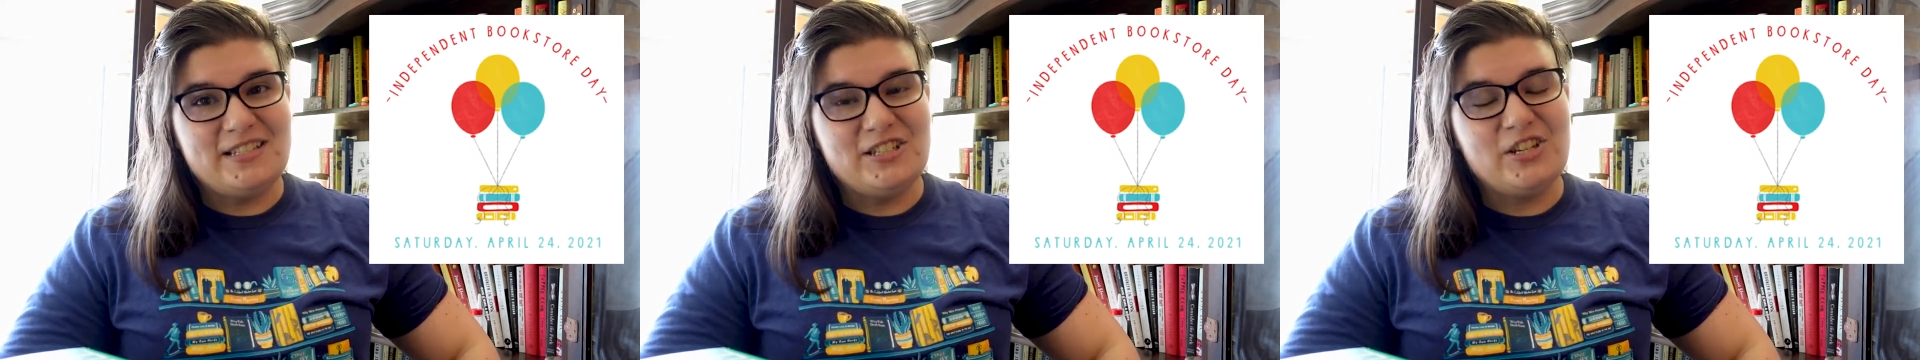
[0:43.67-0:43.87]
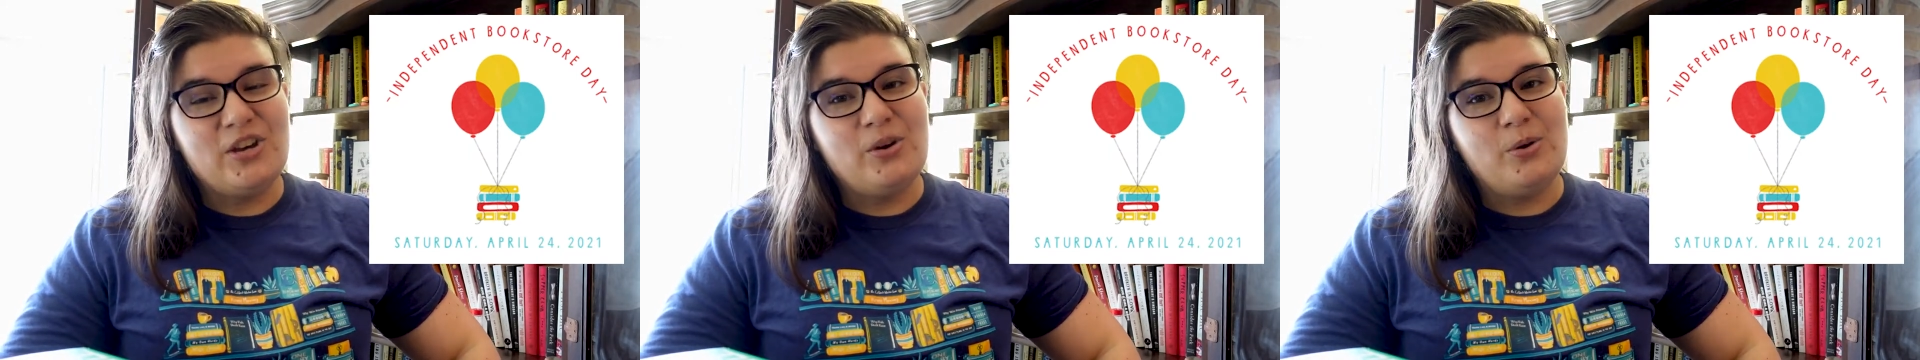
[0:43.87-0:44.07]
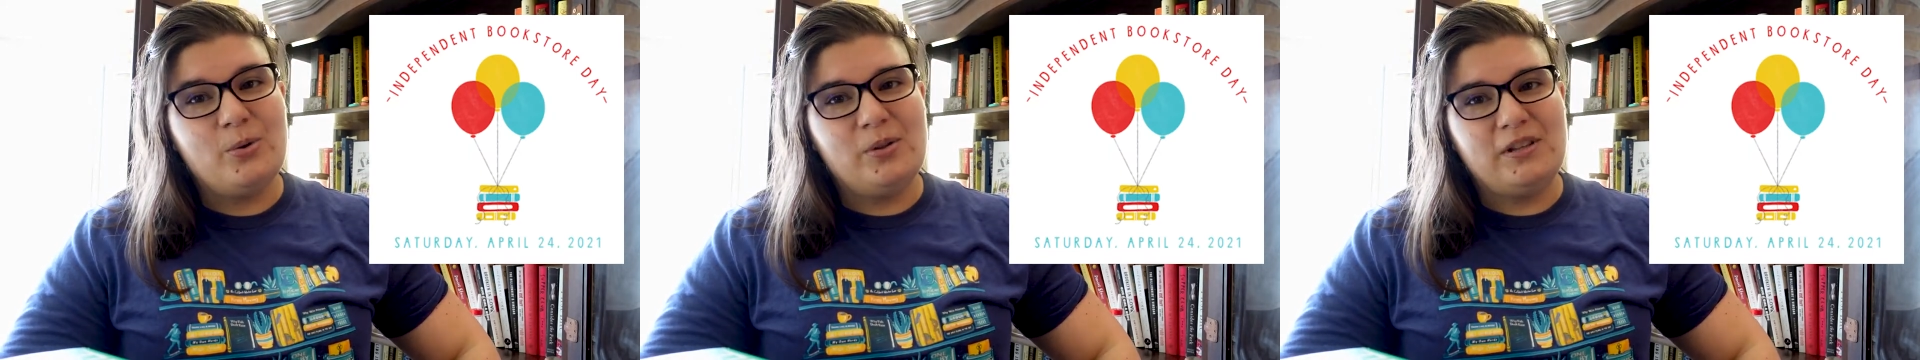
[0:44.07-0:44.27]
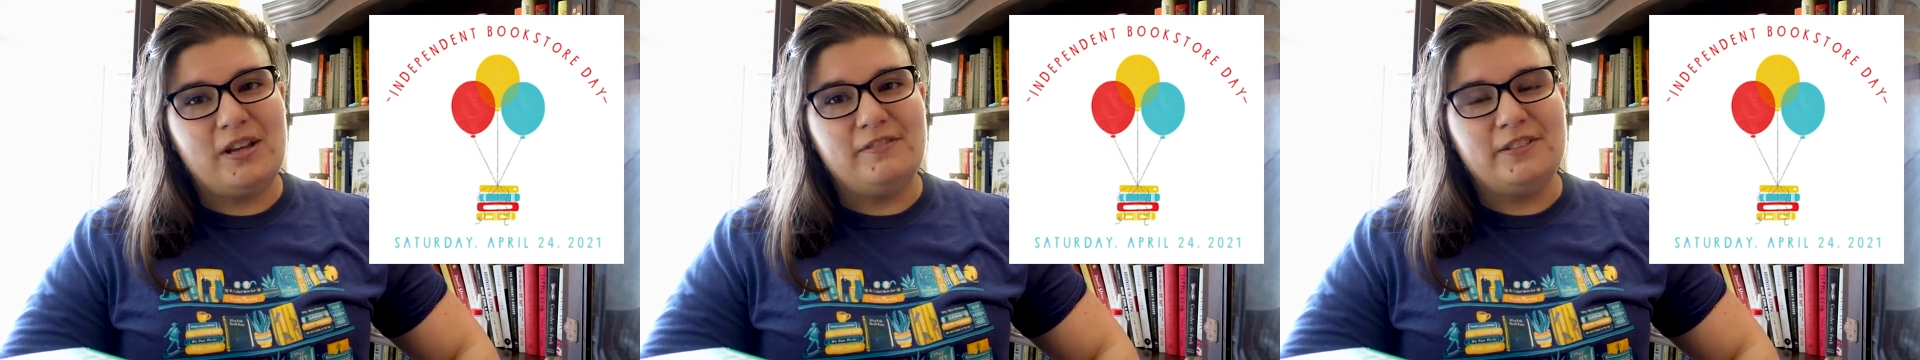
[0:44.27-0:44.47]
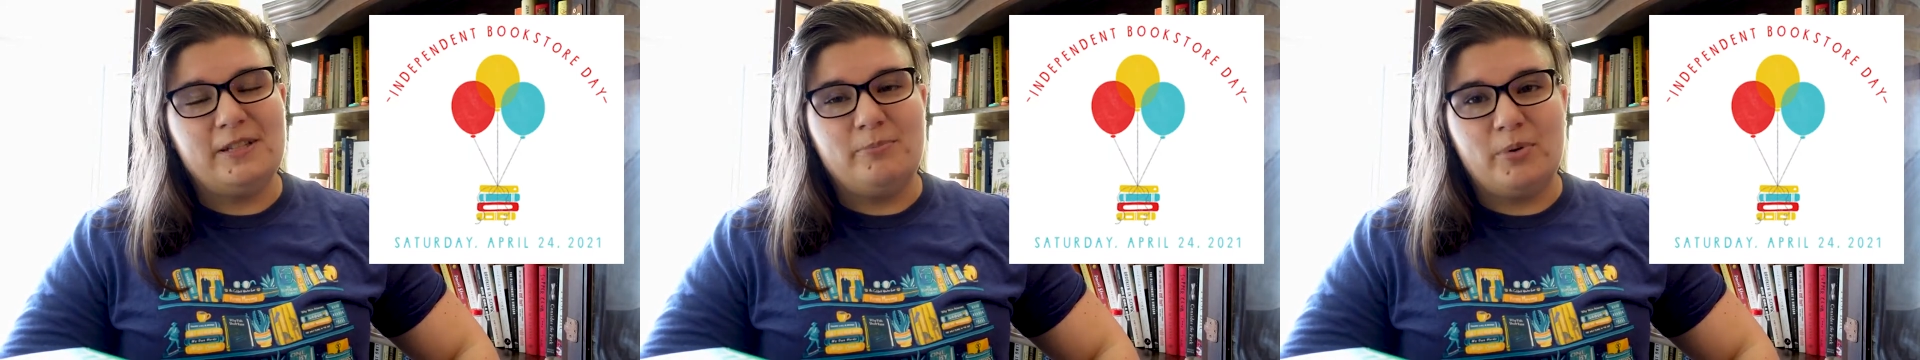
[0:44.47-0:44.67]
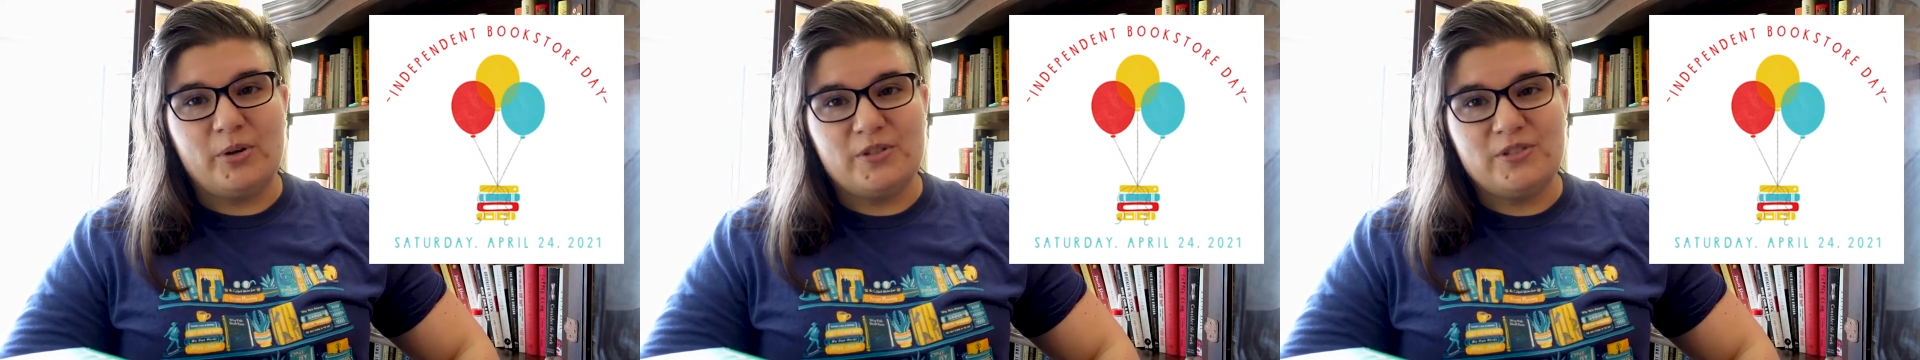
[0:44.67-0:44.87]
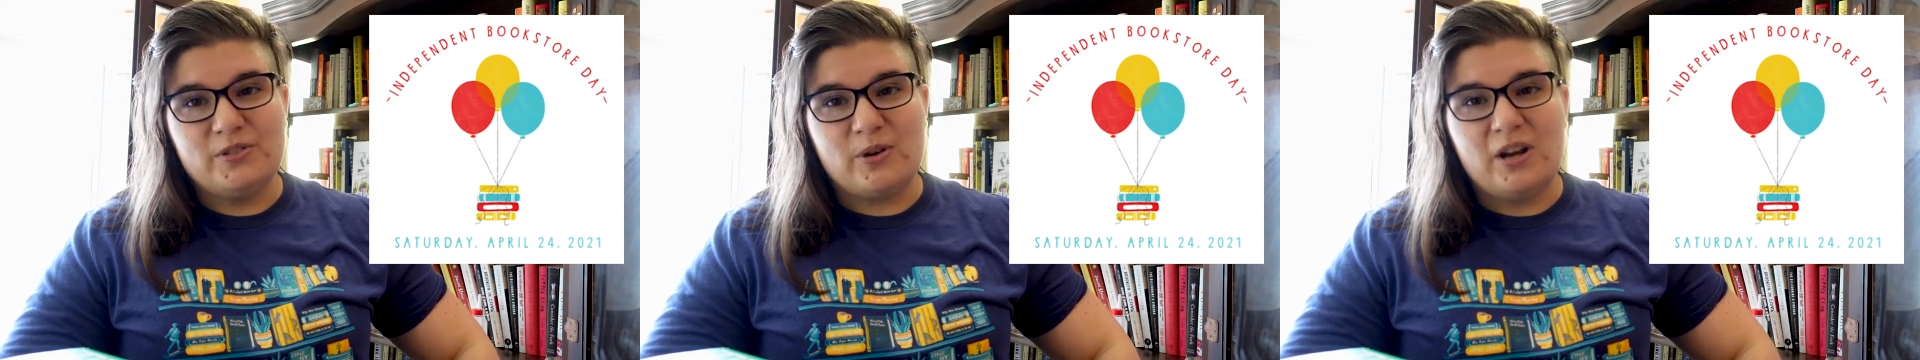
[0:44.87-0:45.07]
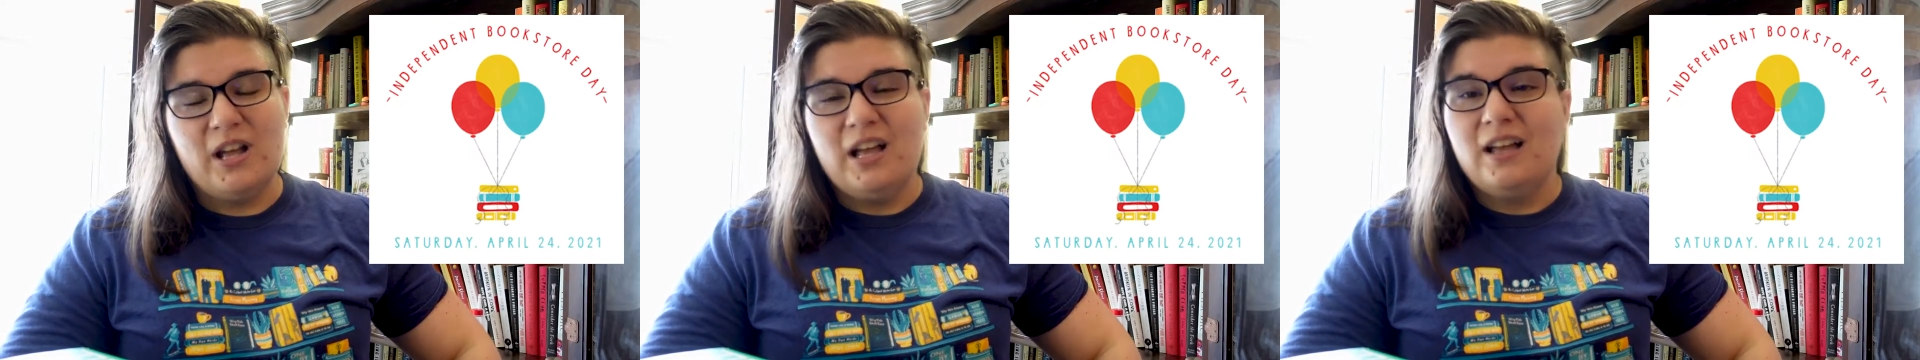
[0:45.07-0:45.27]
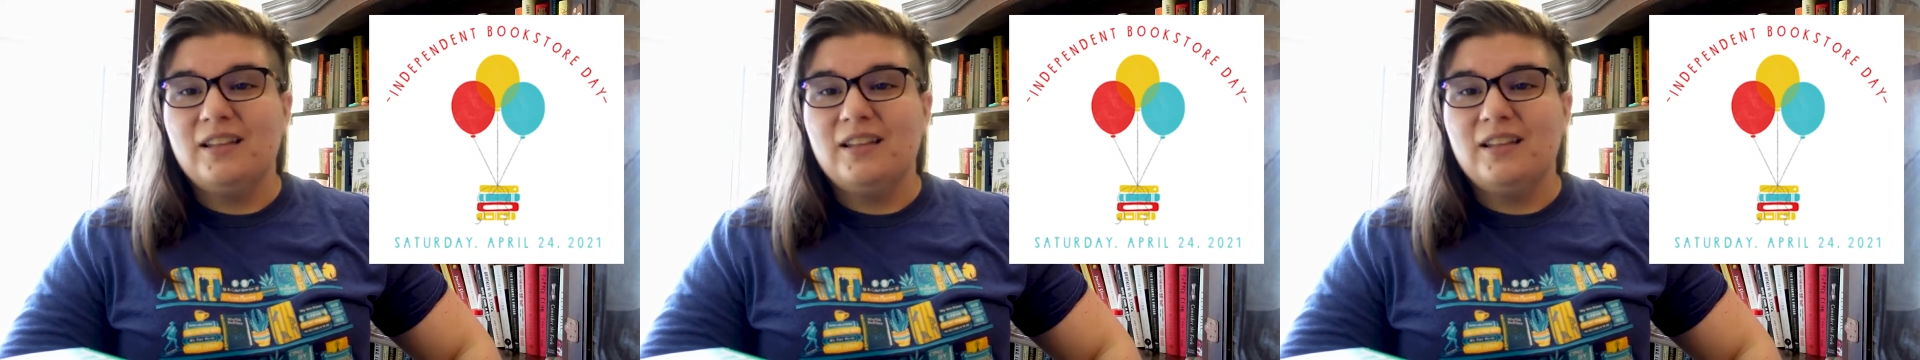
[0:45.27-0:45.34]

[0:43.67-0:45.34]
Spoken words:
to go to a lovely bookstore.